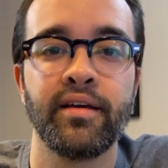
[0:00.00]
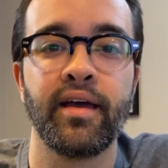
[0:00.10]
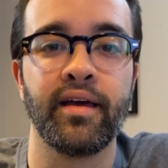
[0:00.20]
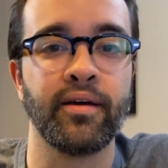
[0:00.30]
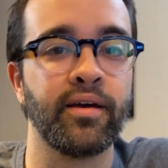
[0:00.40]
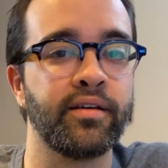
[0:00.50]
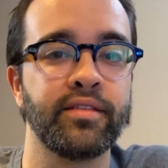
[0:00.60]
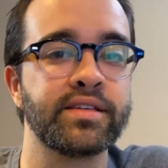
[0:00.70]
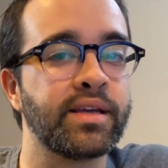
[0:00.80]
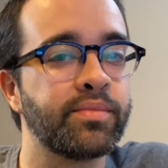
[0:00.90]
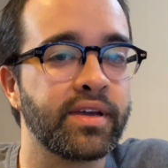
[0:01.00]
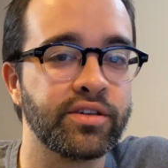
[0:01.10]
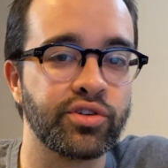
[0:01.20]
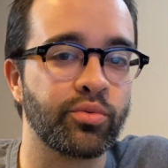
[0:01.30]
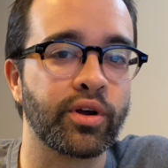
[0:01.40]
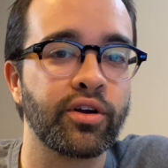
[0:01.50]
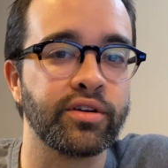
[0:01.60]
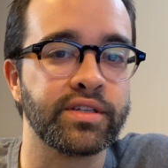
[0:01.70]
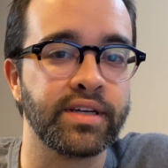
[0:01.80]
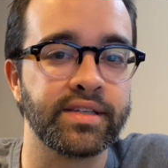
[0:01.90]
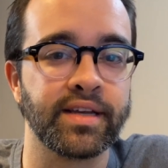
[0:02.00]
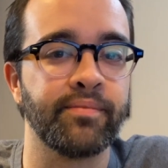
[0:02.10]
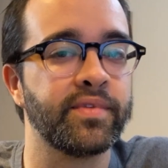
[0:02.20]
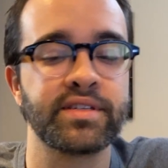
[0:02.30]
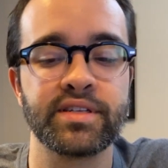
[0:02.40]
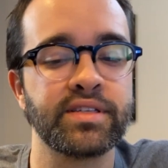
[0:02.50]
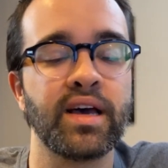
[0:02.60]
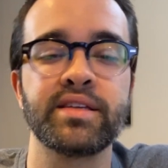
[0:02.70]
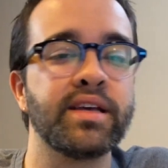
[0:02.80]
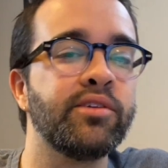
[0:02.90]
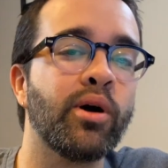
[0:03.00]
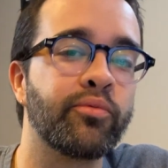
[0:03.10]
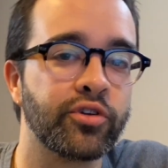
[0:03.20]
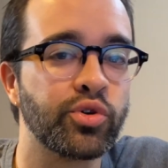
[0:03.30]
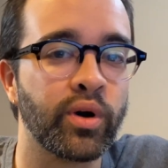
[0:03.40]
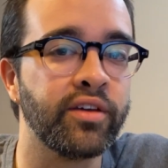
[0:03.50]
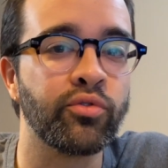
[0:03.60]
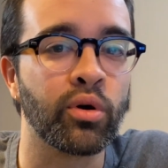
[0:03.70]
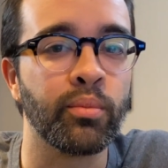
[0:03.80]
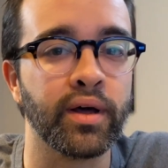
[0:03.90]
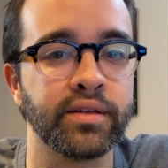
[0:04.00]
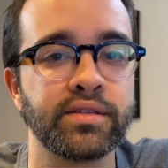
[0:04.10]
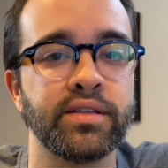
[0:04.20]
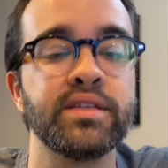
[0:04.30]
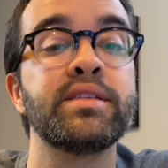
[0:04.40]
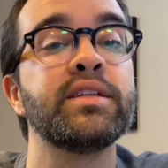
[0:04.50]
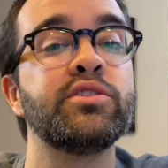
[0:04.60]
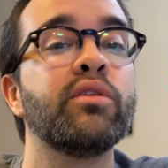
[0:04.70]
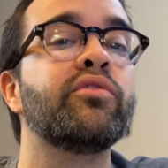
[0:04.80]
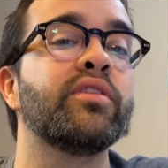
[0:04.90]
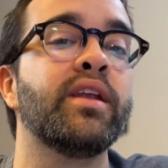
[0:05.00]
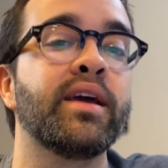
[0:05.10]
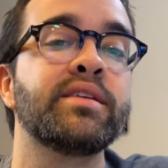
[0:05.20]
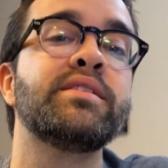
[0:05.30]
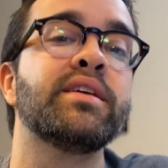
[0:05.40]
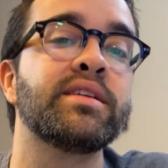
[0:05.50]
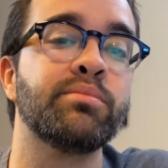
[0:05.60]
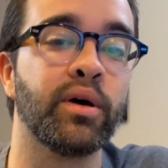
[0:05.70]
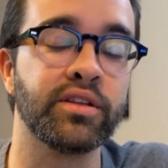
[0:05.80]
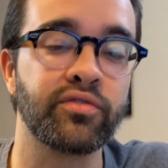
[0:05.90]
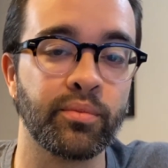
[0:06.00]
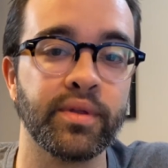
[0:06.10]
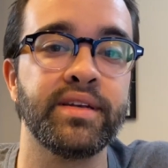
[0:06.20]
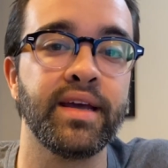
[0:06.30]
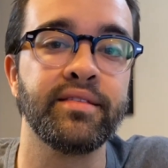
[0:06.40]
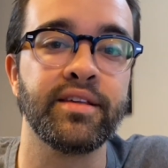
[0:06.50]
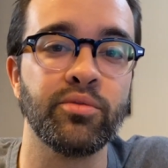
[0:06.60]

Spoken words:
the same thing as your recurrency exam. This does not set you up for 24 months. This sets you up for the next 6 months from the date that you